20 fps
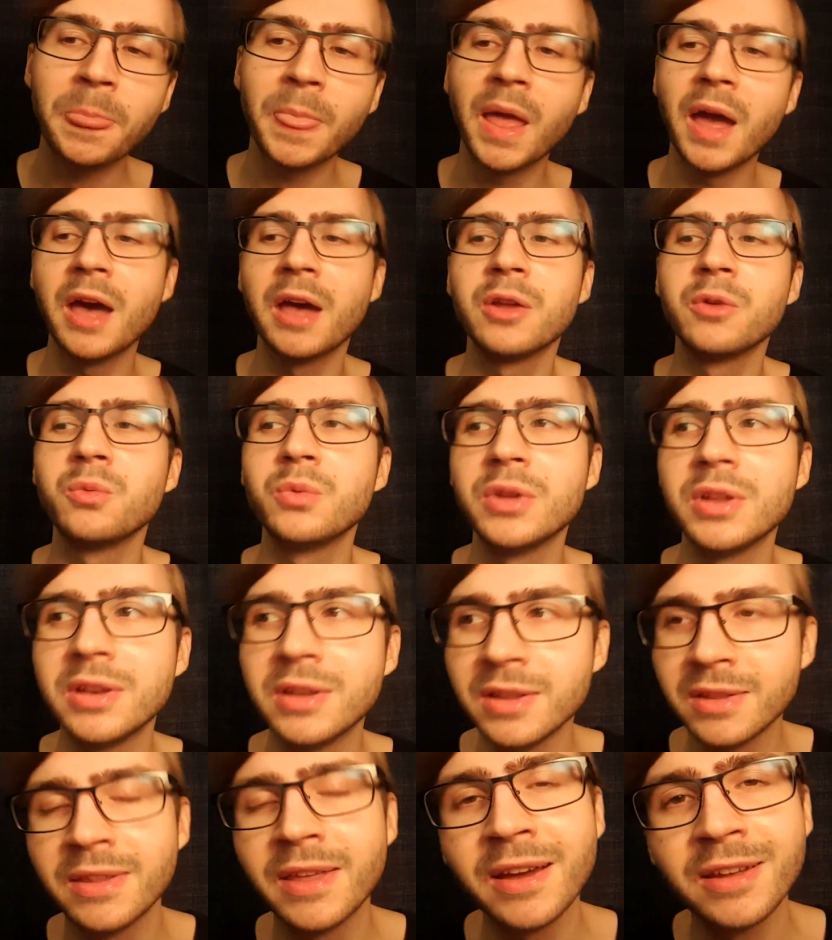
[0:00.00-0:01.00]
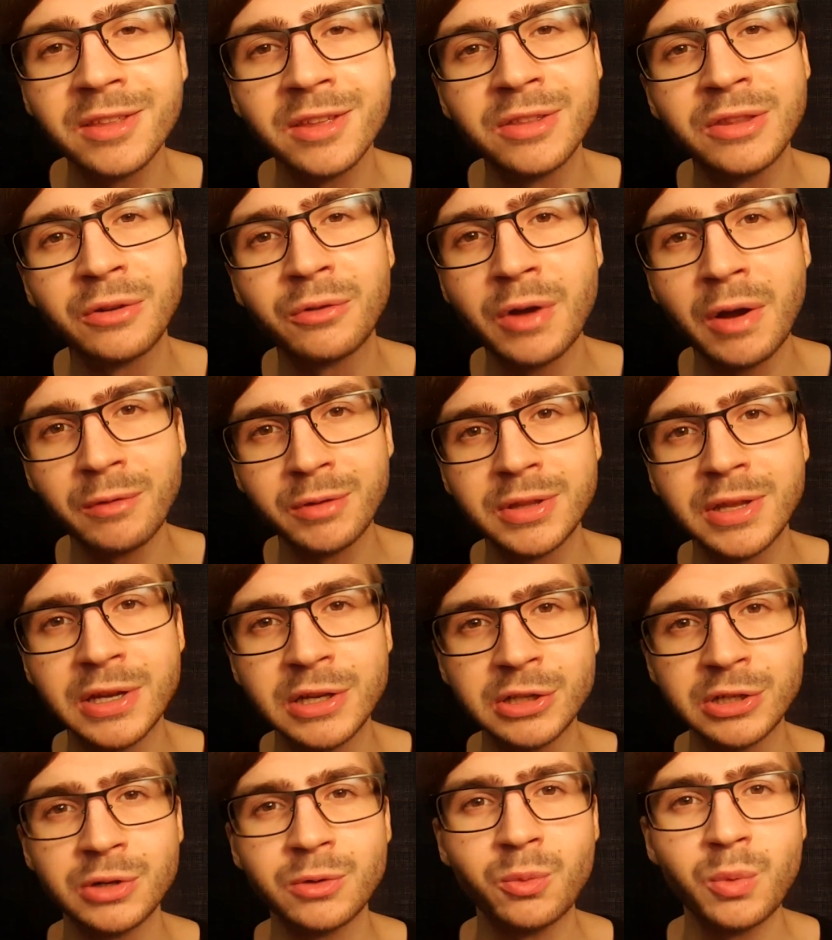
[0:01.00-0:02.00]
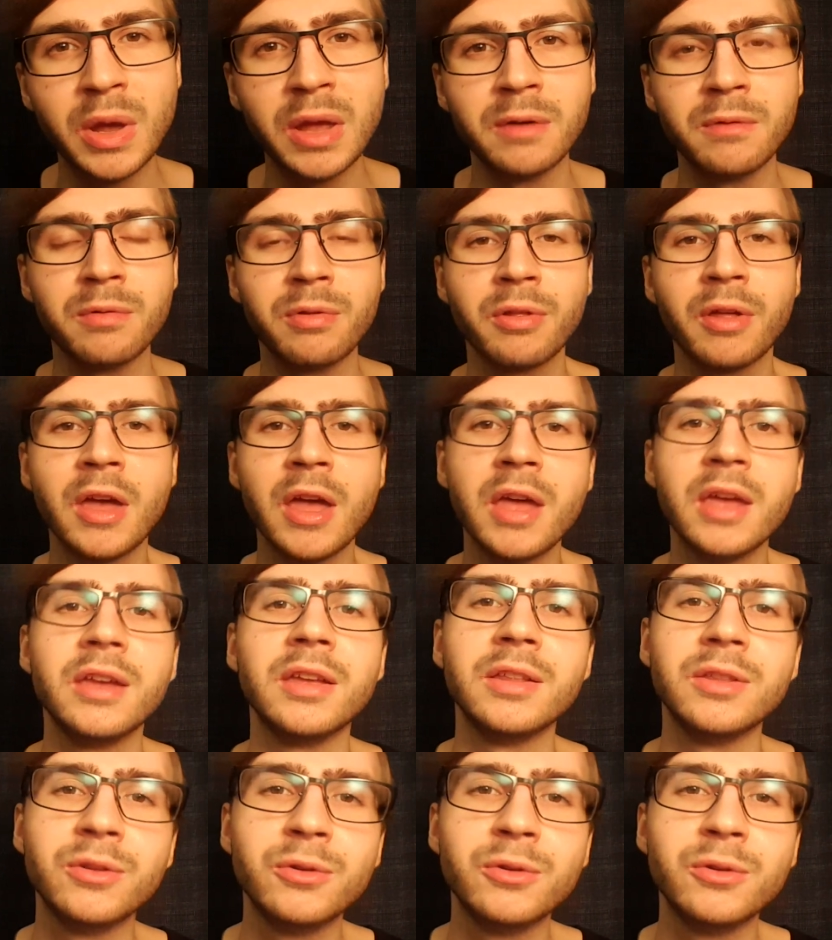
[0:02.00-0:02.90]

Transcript: and we detected the gravitational waves in